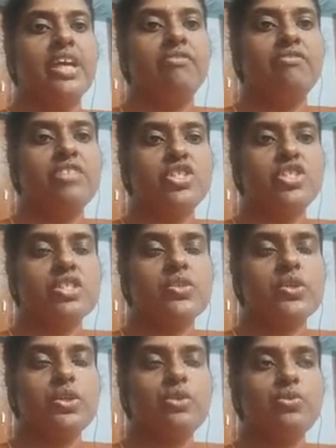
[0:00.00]
which is
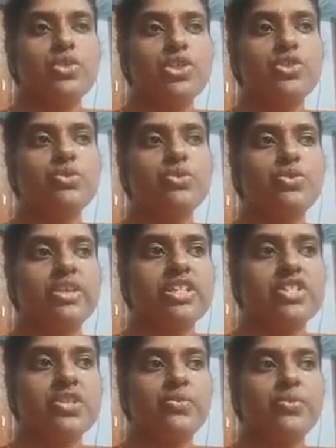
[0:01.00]
used to
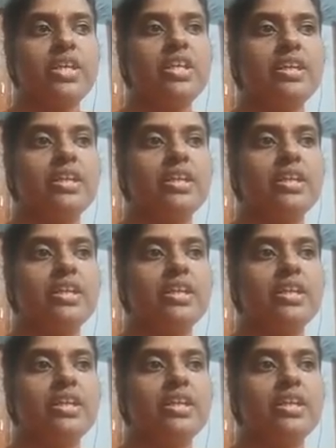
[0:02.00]
retrieve the